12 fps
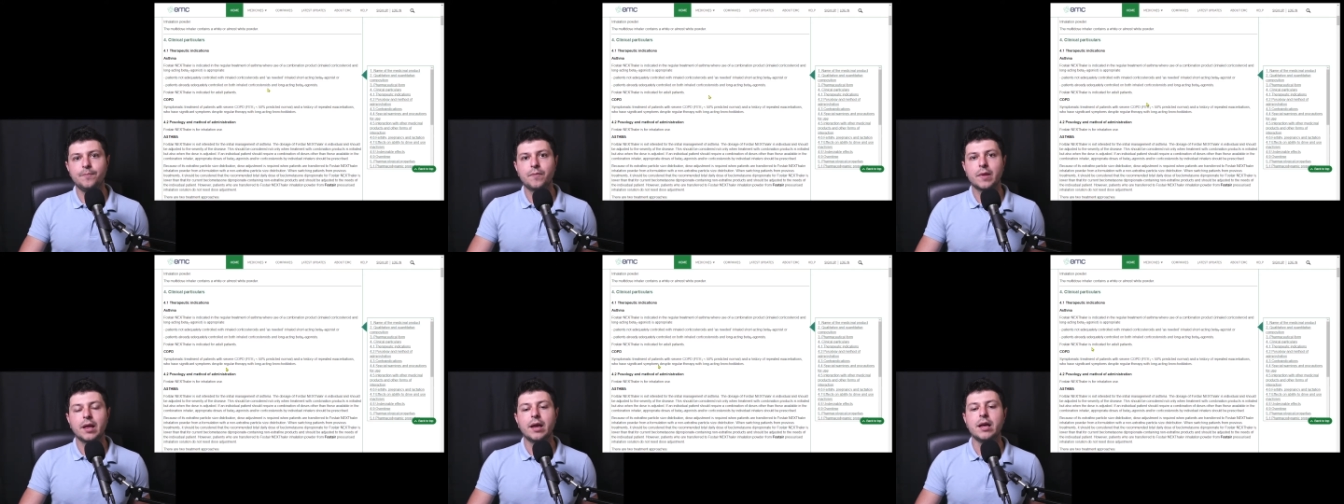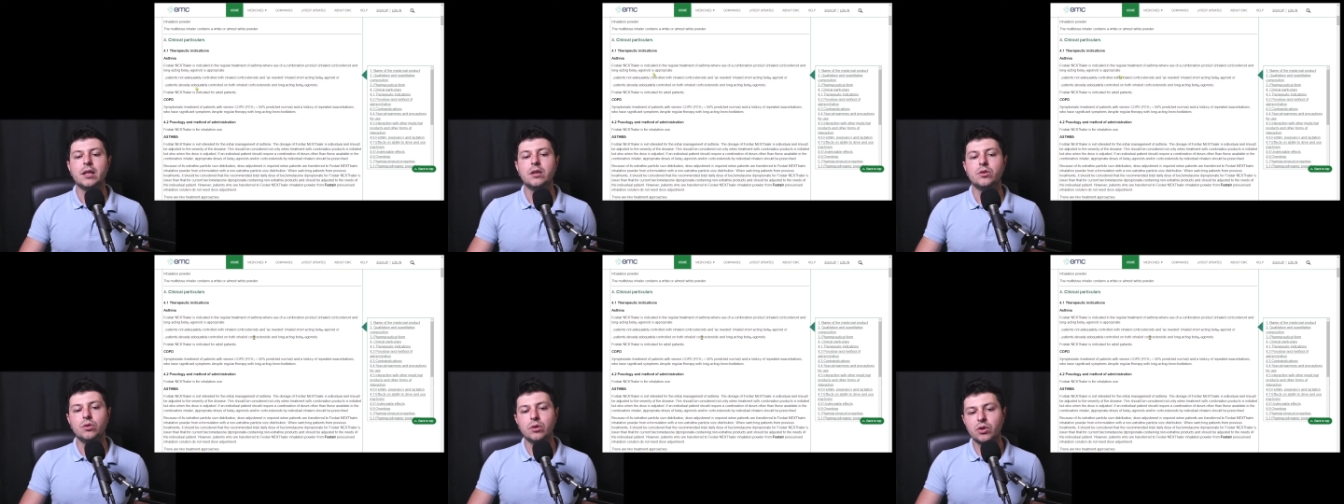and you
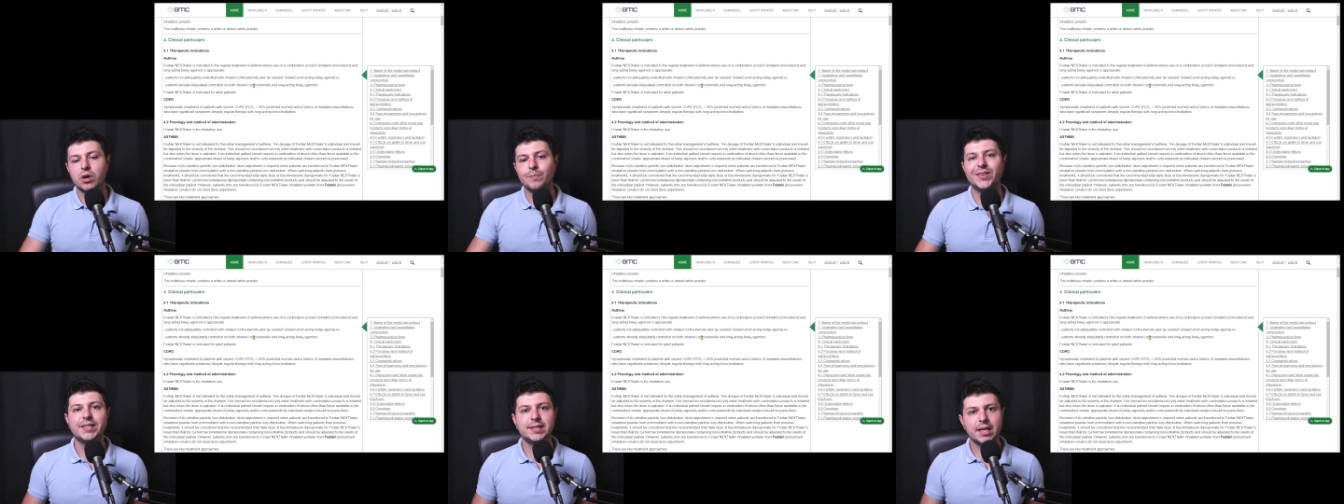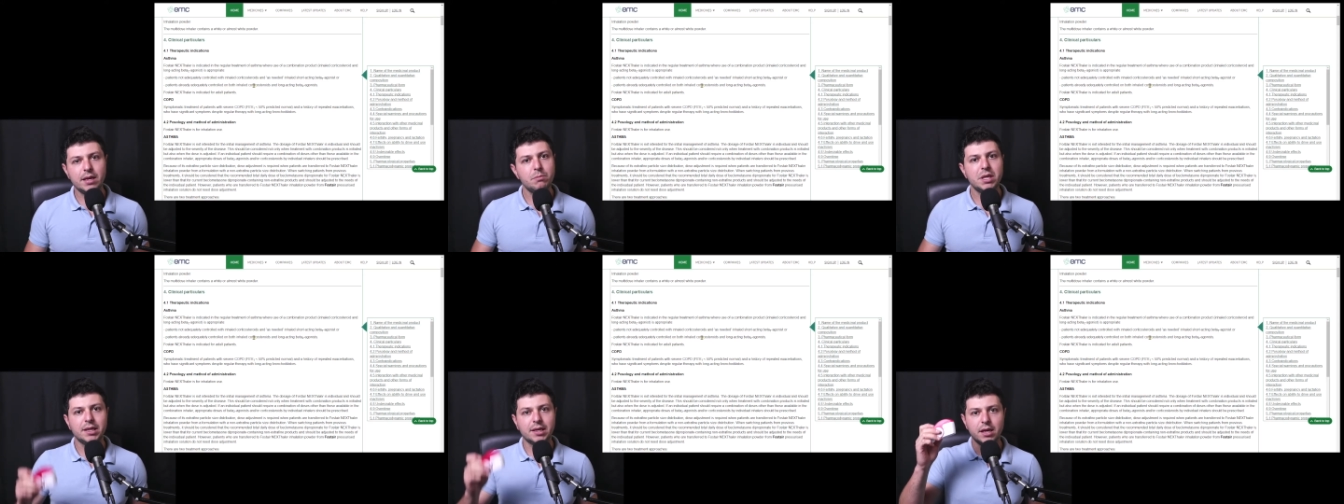look up the same
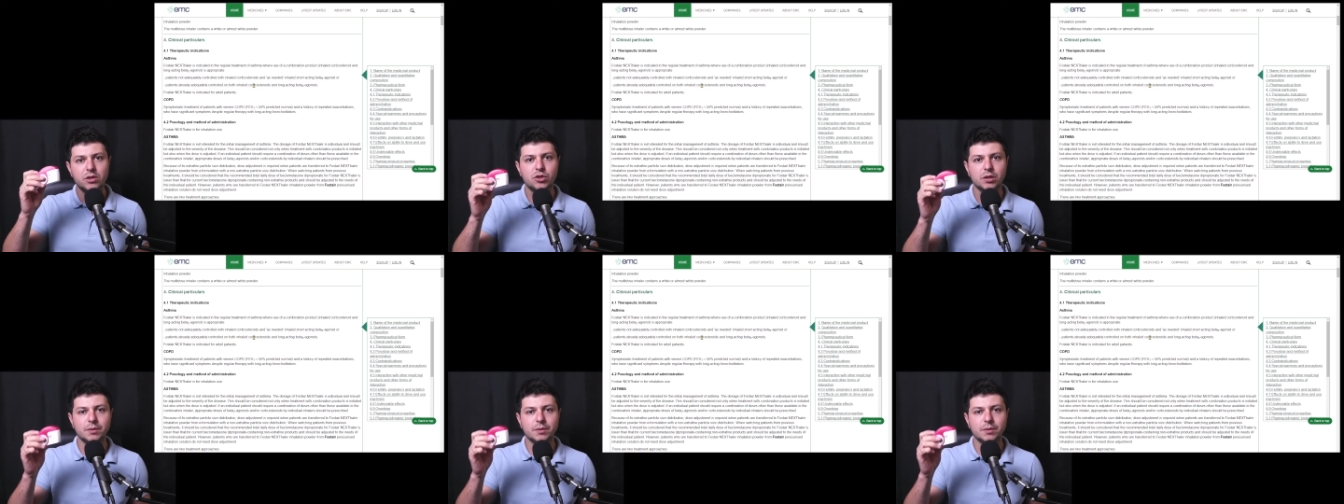medication